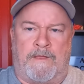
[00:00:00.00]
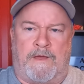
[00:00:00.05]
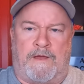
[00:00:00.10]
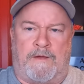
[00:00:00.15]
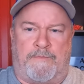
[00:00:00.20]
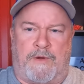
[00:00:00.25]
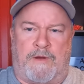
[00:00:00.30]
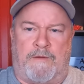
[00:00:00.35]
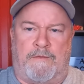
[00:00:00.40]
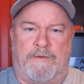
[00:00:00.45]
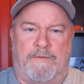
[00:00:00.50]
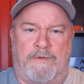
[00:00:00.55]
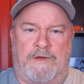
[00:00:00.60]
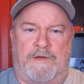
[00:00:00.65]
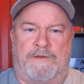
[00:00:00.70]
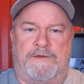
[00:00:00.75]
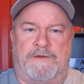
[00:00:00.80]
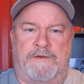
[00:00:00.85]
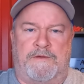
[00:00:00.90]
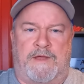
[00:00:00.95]
I probably
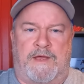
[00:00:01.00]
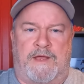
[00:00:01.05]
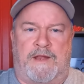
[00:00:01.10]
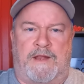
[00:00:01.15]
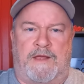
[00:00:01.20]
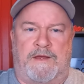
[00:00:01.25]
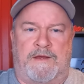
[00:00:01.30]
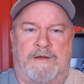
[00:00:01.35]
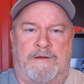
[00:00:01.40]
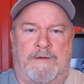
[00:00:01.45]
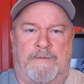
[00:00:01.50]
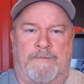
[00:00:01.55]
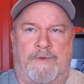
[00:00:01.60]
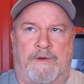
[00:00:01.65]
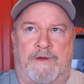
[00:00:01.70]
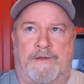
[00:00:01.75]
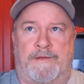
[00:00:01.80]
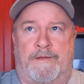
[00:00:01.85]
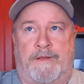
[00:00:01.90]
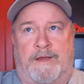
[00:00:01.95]
will do that later.
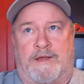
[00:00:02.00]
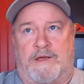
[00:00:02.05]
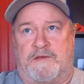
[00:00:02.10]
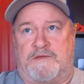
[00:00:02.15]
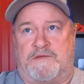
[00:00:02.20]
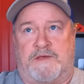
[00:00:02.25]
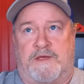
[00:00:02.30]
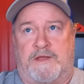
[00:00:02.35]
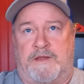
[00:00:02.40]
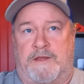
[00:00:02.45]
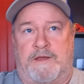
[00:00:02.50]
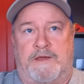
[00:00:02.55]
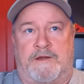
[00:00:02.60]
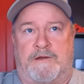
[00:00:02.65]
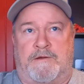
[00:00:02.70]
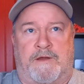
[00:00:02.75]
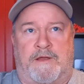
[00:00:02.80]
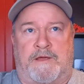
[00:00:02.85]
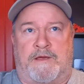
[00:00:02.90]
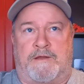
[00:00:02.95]
But like I said, the
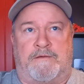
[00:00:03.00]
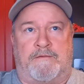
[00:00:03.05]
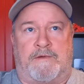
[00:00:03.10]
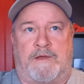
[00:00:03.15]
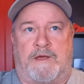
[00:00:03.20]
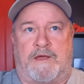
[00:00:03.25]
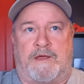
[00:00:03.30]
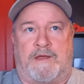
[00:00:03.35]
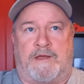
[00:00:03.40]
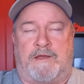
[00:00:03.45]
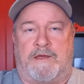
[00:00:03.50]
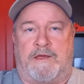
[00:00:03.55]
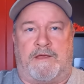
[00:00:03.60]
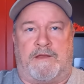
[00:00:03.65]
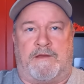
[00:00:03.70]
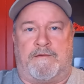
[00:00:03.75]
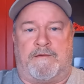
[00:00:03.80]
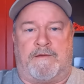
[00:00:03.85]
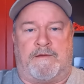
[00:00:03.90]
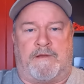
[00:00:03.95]
internet, I
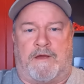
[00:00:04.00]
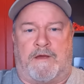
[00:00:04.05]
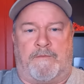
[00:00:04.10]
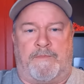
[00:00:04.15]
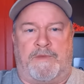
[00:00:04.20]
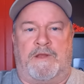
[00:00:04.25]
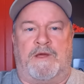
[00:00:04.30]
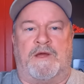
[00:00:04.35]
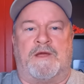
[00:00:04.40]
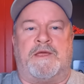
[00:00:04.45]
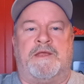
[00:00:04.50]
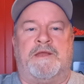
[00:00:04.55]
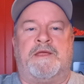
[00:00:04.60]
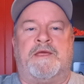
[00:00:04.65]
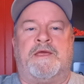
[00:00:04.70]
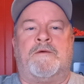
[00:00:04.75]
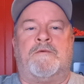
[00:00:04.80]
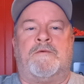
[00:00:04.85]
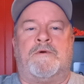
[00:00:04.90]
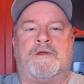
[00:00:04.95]
can't. I'll be lucky to
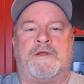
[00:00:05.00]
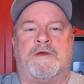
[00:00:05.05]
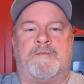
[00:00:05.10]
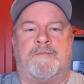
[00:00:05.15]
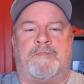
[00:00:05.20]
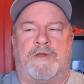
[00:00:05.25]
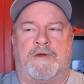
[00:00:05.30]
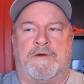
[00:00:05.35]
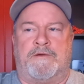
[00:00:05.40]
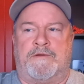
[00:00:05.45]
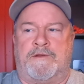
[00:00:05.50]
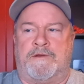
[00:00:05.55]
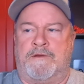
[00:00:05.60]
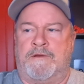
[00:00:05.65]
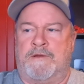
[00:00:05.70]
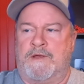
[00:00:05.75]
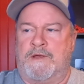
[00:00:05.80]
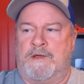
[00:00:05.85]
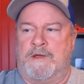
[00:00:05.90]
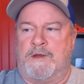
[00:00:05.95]
get one uploaded.
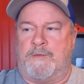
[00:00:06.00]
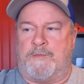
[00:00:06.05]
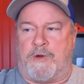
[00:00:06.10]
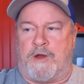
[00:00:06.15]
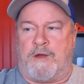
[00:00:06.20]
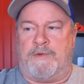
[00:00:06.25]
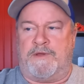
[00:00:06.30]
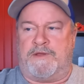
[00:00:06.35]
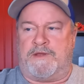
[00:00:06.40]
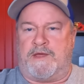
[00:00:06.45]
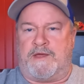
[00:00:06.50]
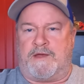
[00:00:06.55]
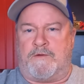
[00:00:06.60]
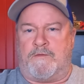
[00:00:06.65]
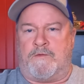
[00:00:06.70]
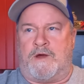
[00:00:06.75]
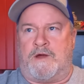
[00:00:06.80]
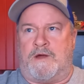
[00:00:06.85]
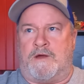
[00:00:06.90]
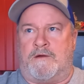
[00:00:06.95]
Probably take a
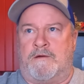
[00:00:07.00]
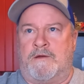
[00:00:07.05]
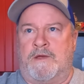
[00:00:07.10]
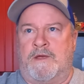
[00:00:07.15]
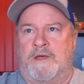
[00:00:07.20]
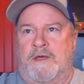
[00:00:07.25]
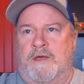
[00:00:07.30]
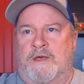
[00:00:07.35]
while.